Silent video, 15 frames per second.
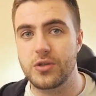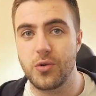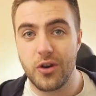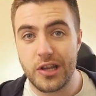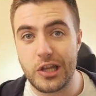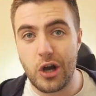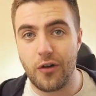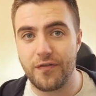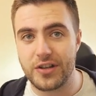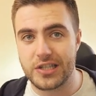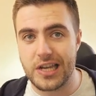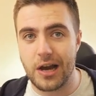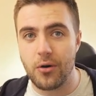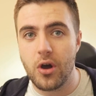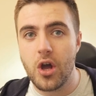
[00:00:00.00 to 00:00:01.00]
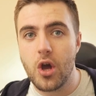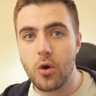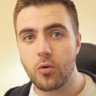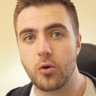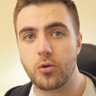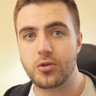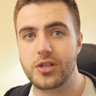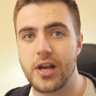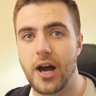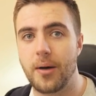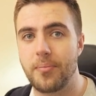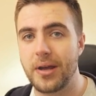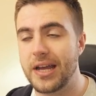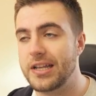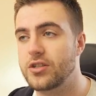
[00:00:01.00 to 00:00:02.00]
So we're in the office now, we're all set
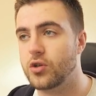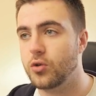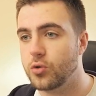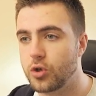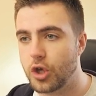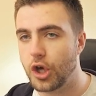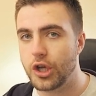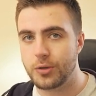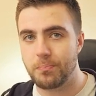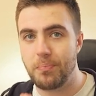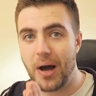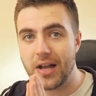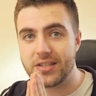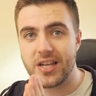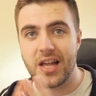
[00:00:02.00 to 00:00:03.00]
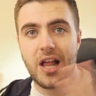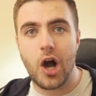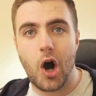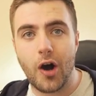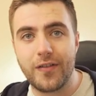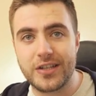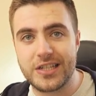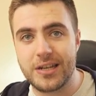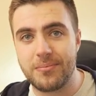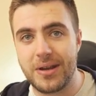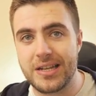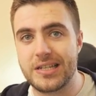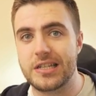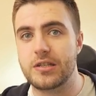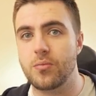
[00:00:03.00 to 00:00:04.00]
up, it's all good, but obviously it
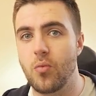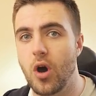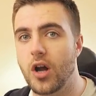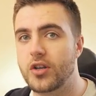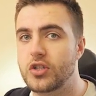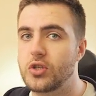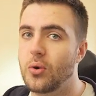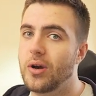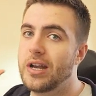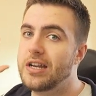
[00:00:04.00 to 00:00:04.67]
means there's some work to do.